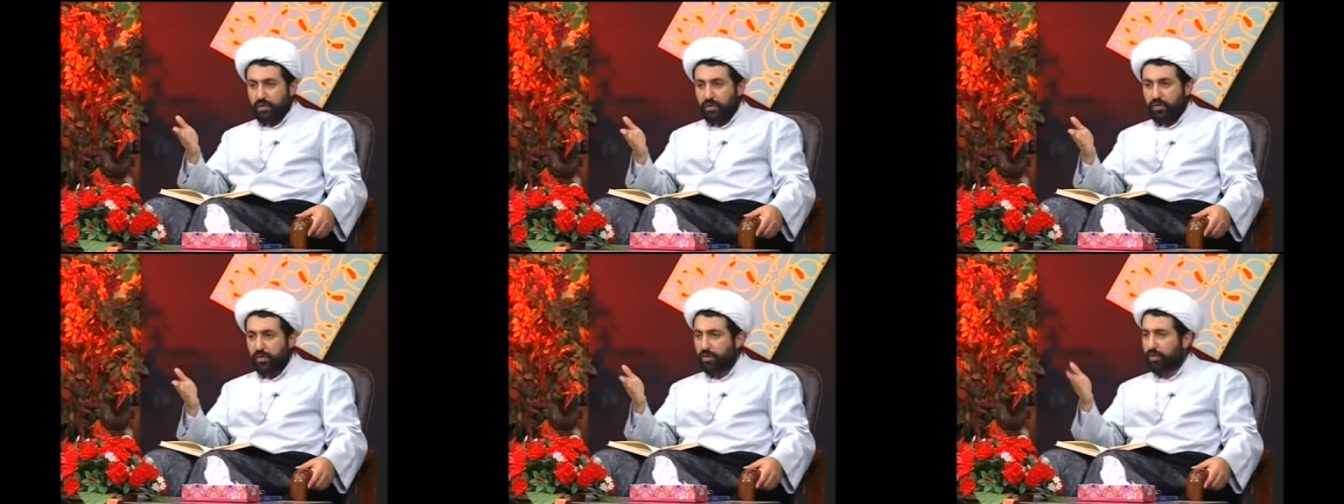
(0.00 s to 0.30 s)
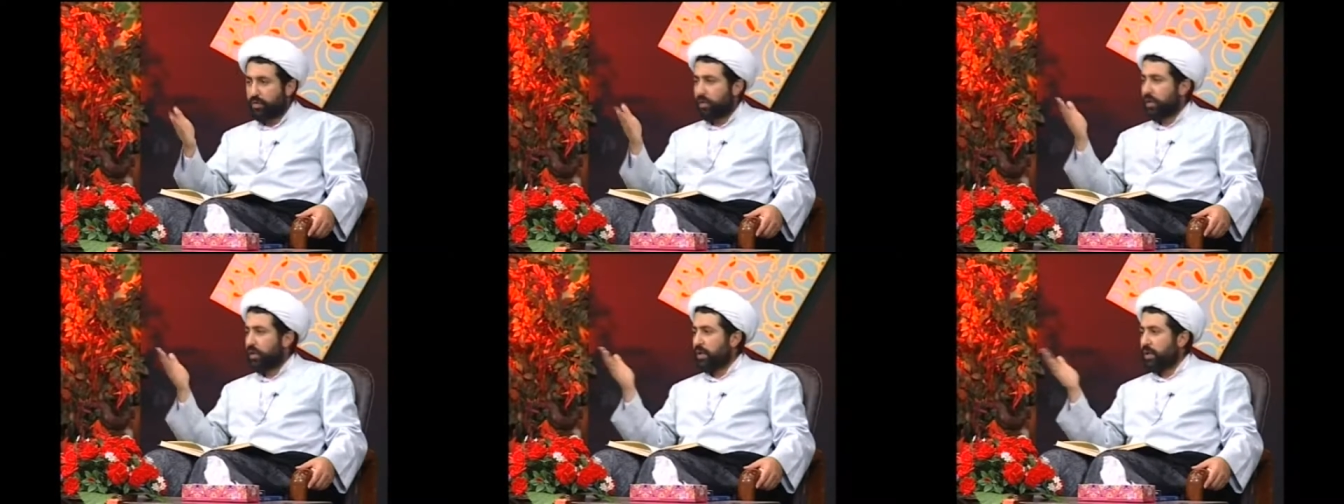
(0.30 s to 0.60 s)
or
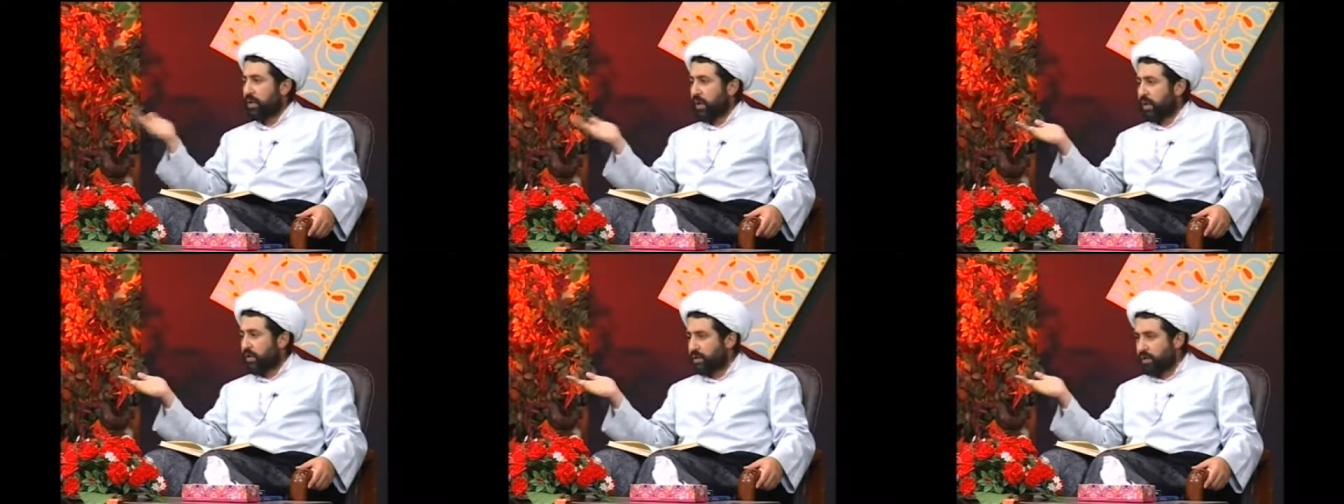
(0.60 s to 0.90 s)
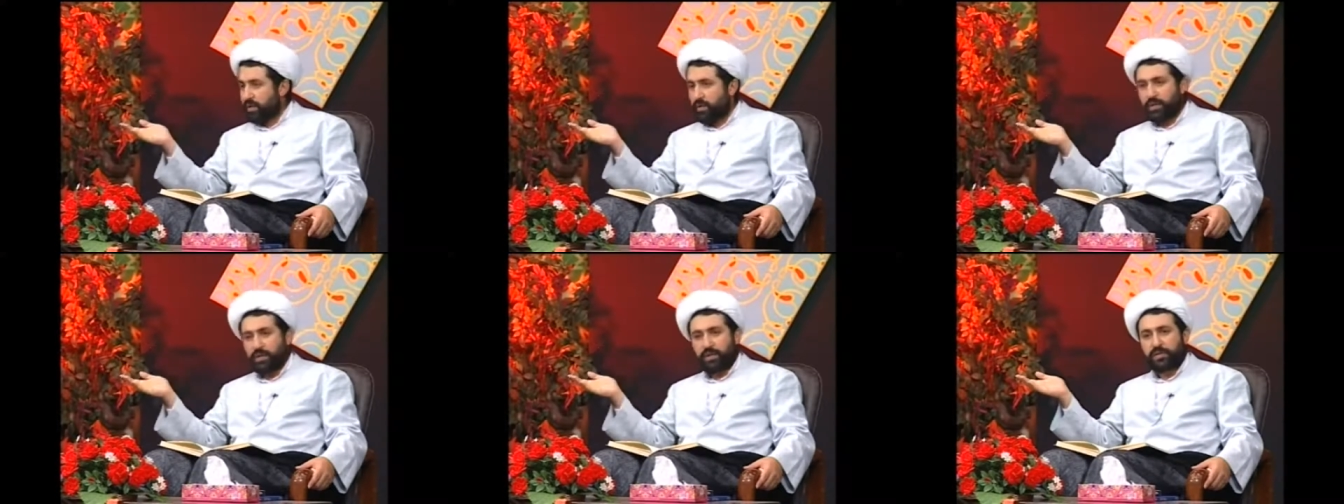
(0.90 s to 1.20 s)
killing
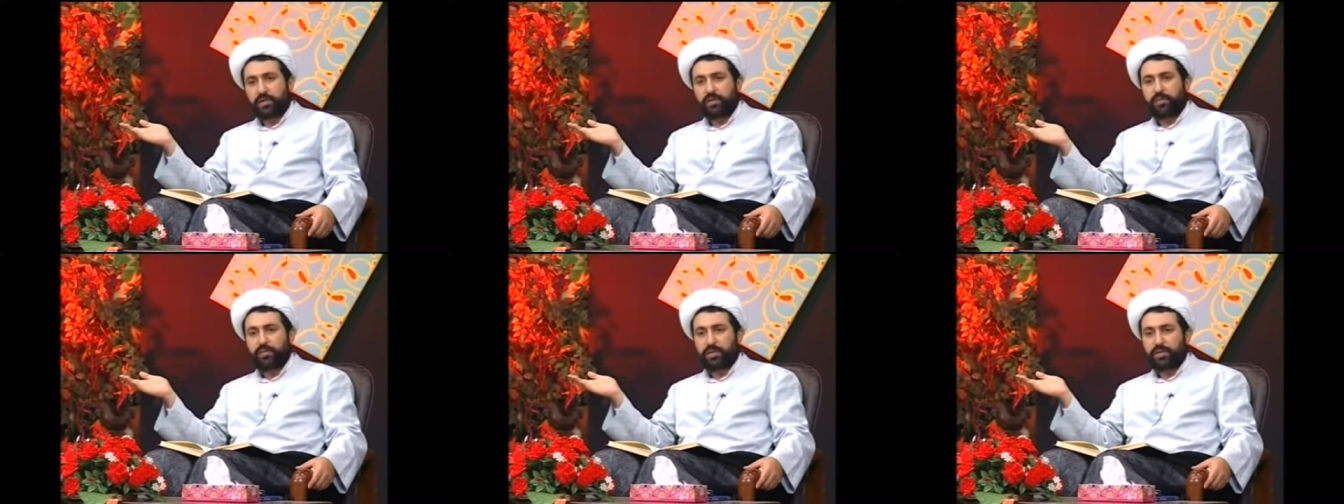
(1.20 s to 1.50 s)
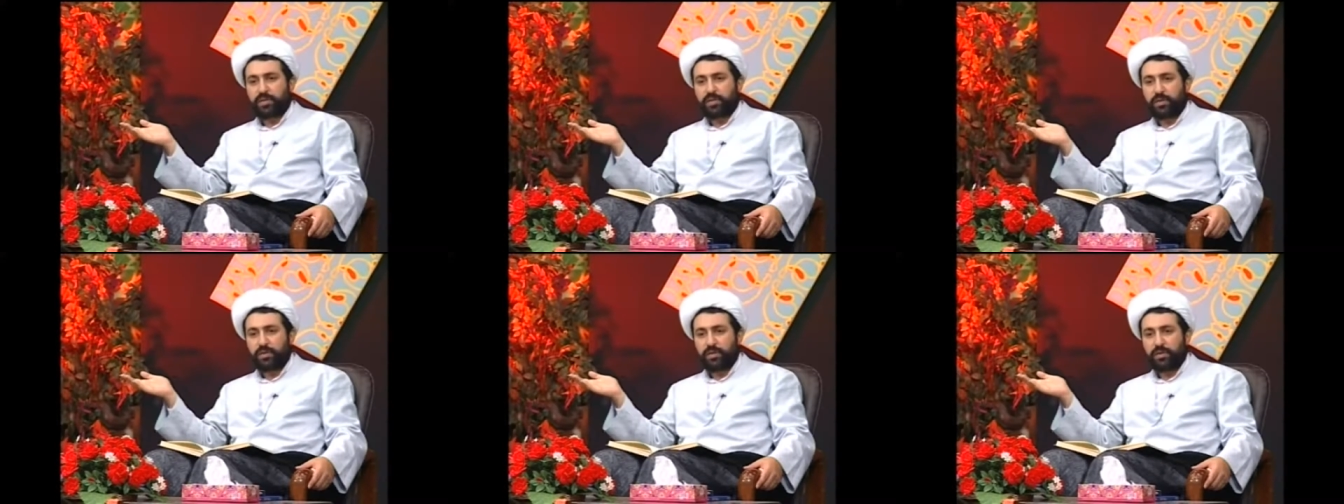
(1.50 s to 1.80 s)
an innocent
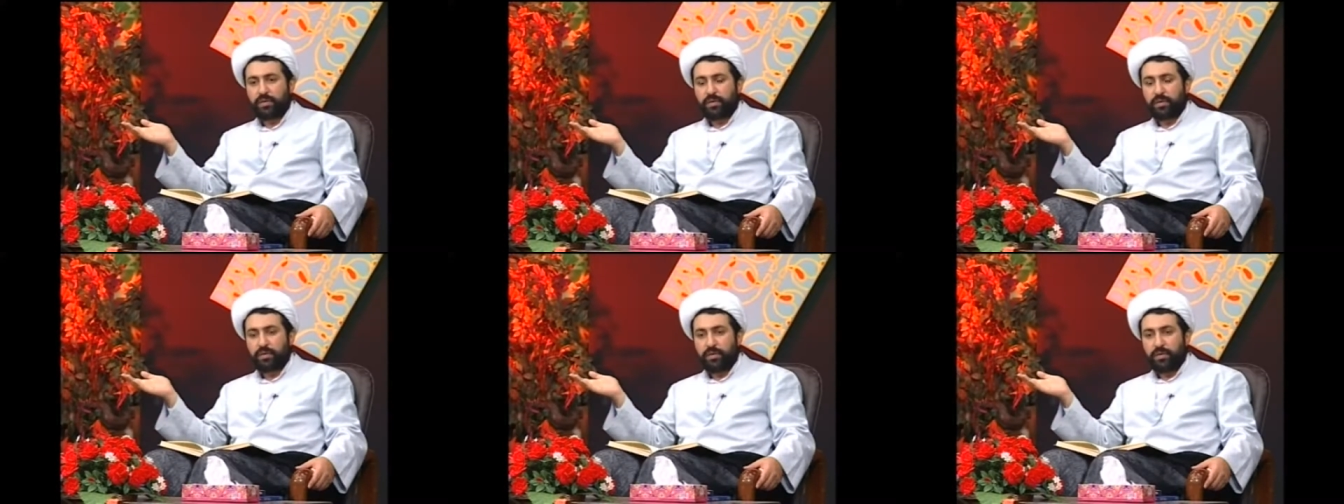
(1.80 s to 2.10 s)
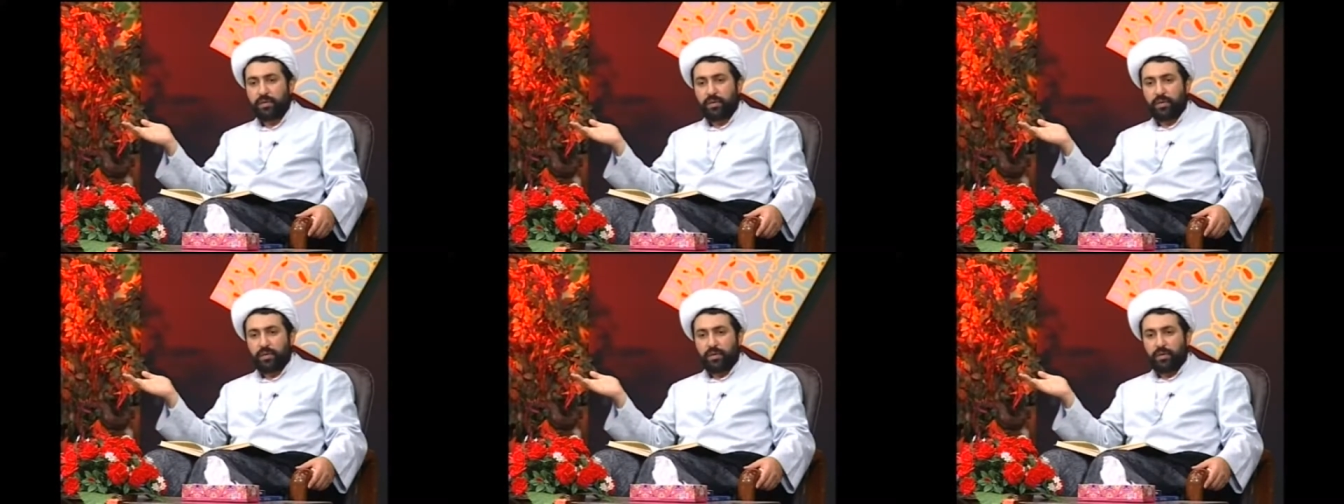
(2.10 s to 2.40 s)
person.
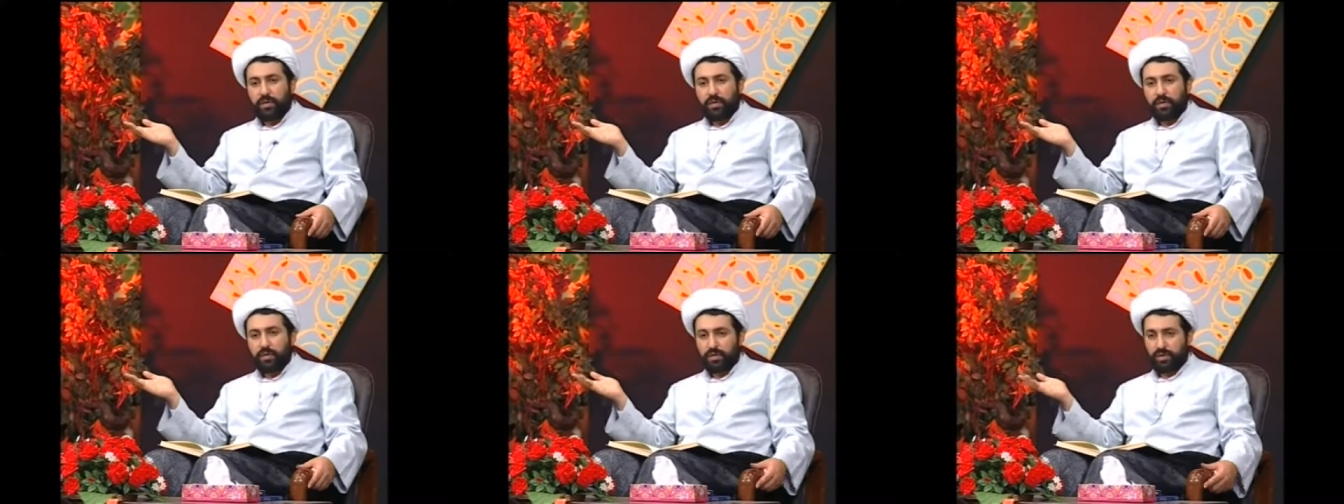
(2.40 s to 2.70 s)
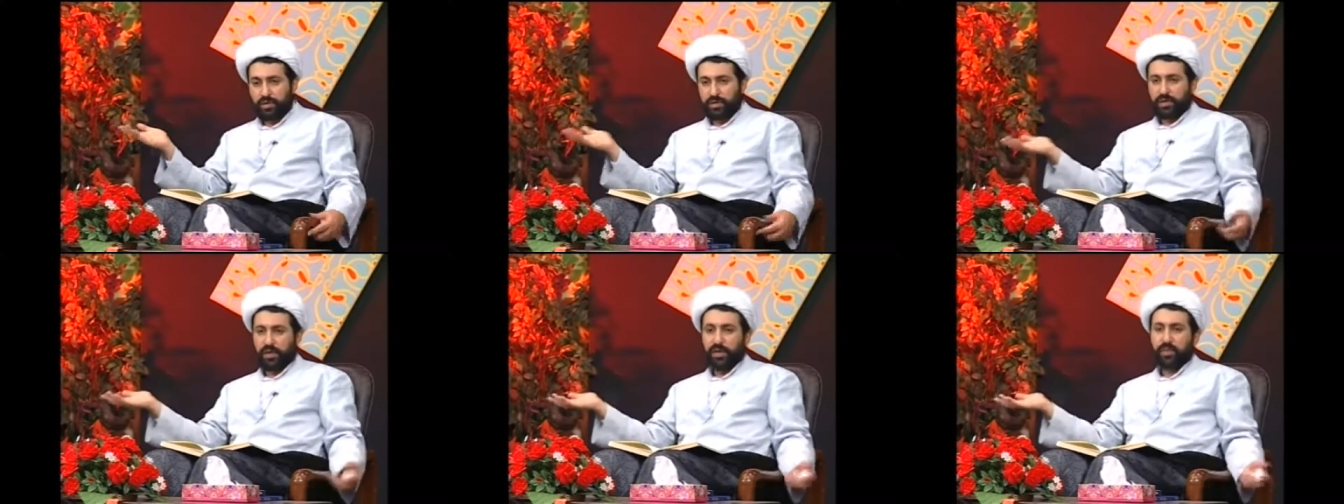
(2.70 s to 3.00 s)
It's
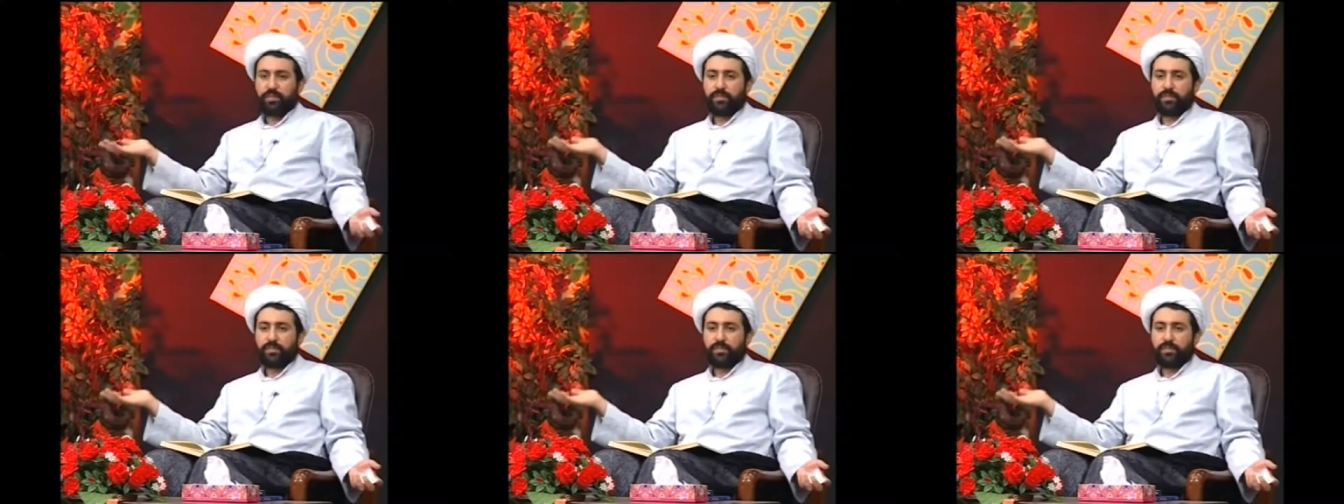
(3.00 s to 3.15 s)
the same.